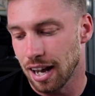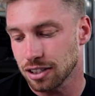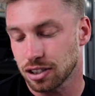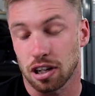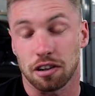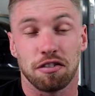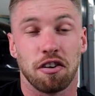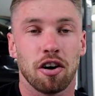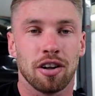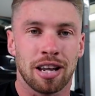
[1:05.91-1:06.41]

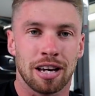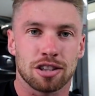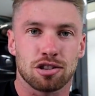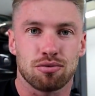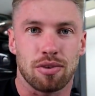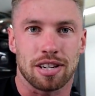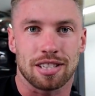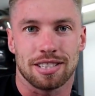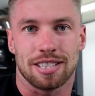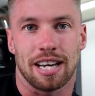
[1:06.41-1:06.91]
So I thought that would
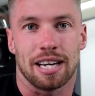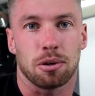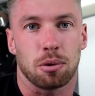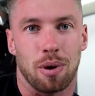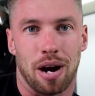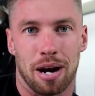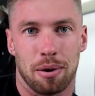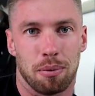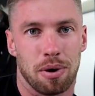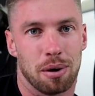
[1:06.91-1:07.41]
resonate
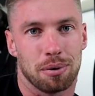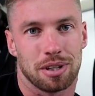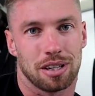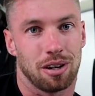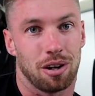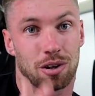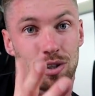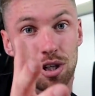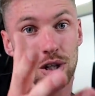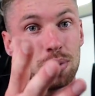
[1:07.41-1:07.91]
quite well with a
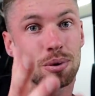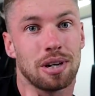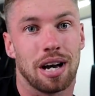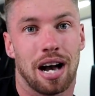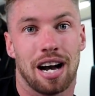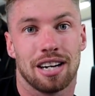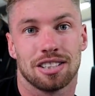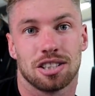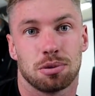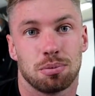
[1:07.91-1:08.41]
lot of you
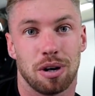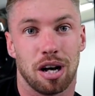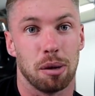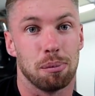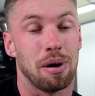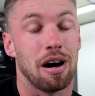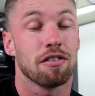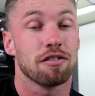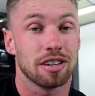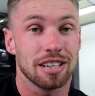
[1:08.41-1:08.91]
guys as well.
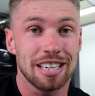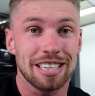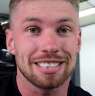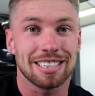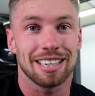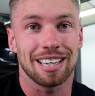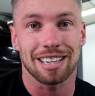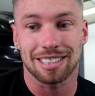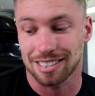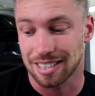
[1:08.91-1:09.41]
But I've
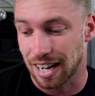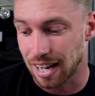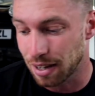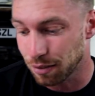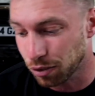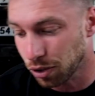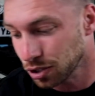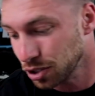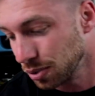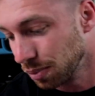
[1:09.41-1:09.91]
released it last night.
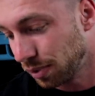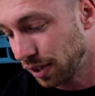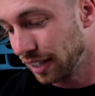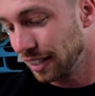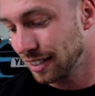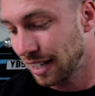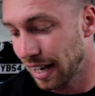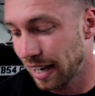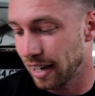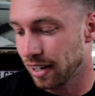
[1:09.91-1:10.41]
I've got some
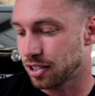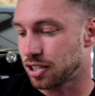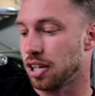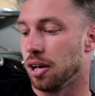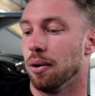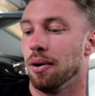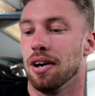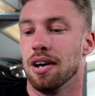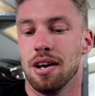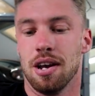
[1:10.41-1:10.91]
things here.
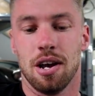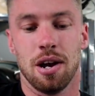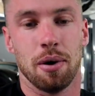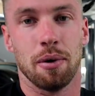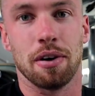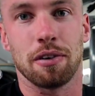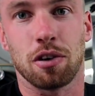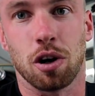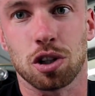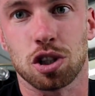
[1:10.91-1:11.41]
So
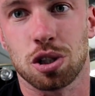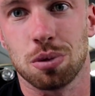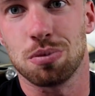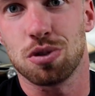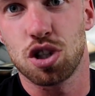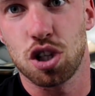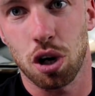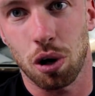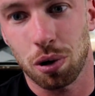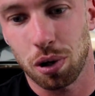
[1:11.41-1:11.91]
we've got
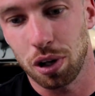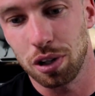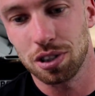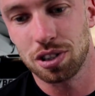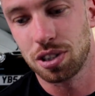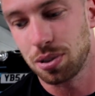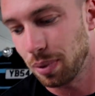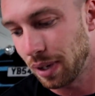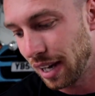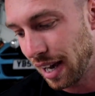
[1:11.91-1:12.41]
some
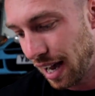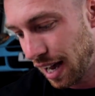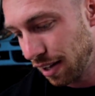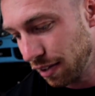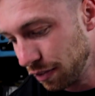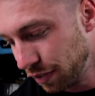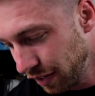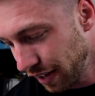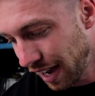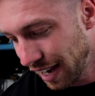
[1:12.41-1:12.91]
joggers. We
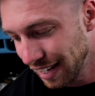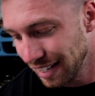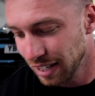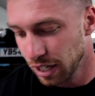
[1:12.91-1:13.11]
have a